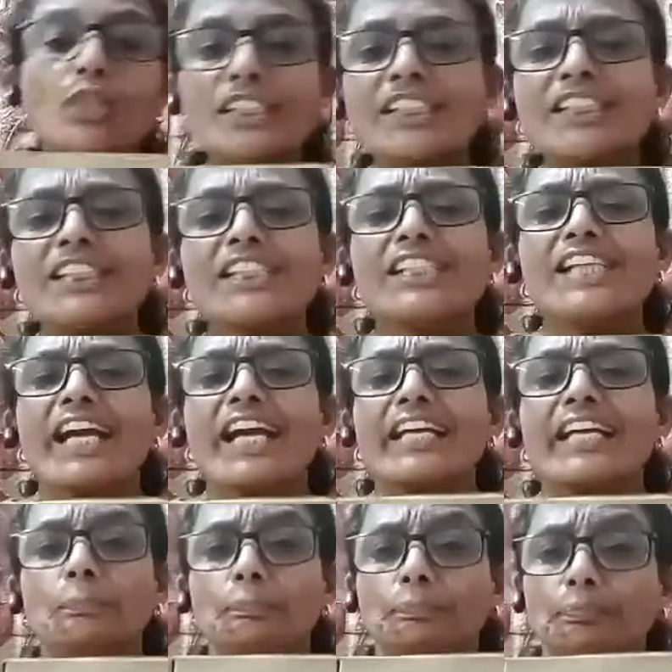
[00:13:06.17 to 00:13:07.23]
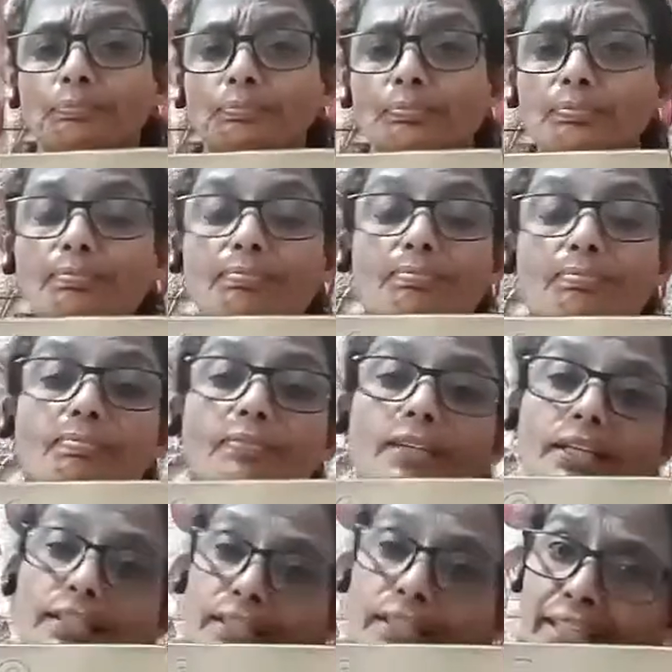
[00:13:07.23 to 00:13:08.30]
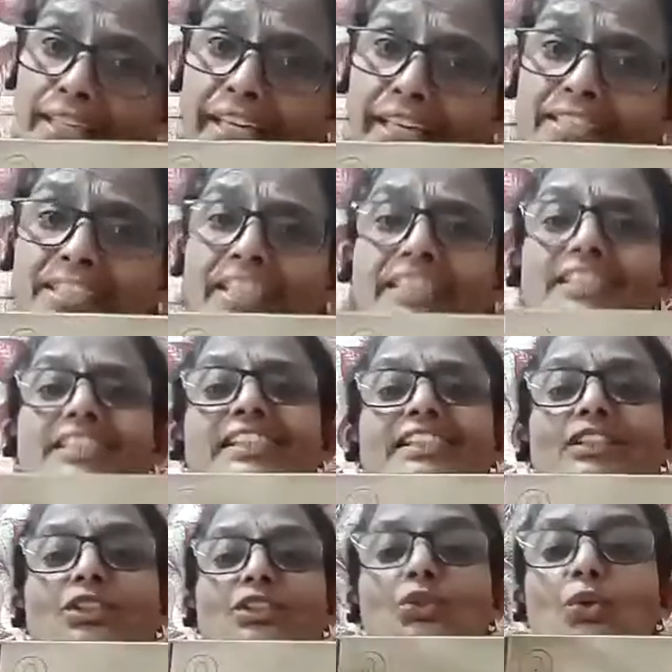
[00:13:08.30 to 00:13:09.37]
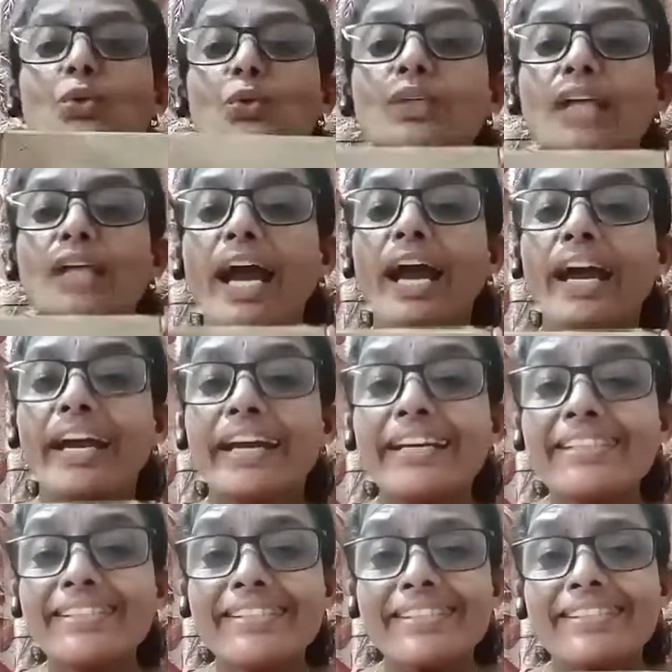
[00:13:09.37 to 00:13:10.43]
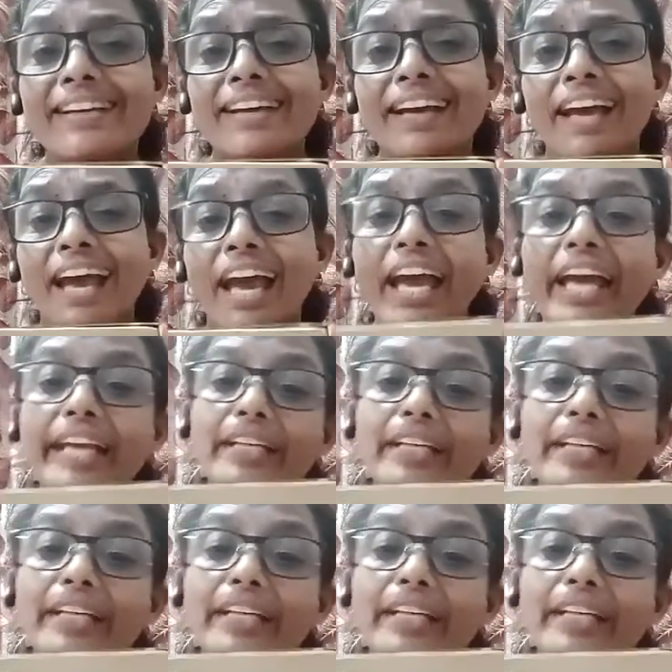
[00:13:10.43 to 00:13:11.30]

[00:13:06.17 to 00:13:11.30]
see the light, correct? It is known as an